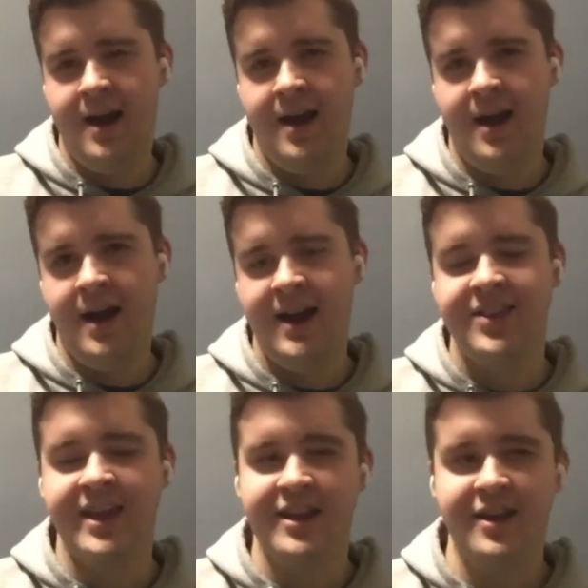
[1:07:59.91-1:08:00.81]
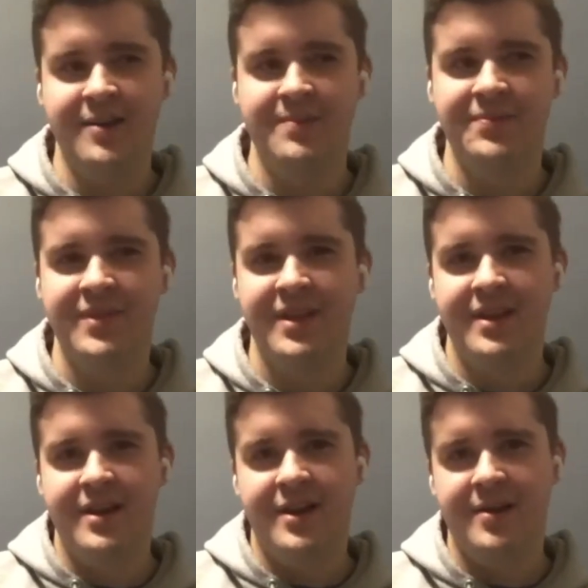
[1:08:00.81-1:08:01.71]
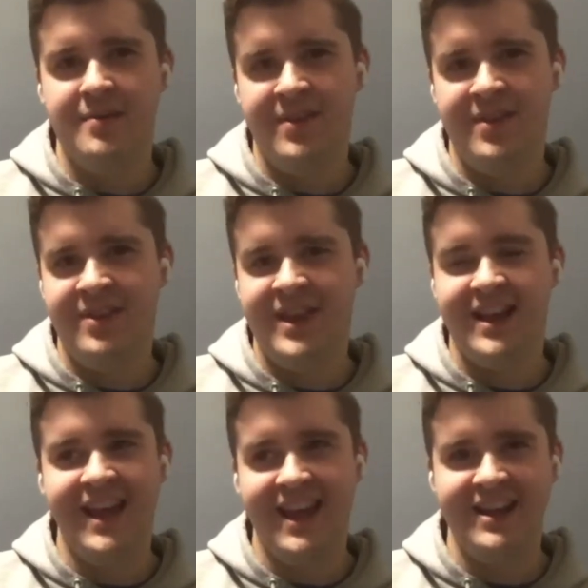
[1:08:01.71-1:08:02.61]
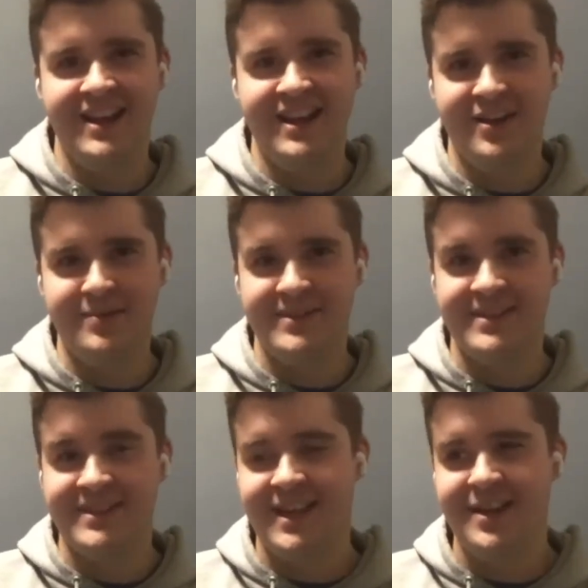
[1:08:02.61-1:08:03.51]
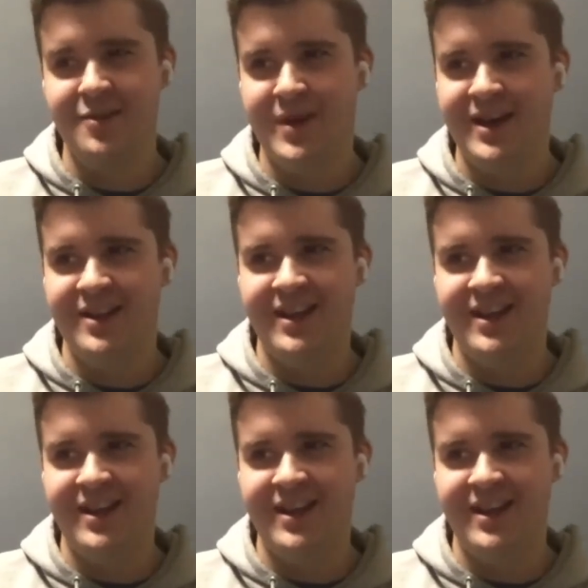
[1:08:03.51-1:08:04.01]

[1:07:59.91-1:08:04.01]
I think um, um, that Caden um, said it well,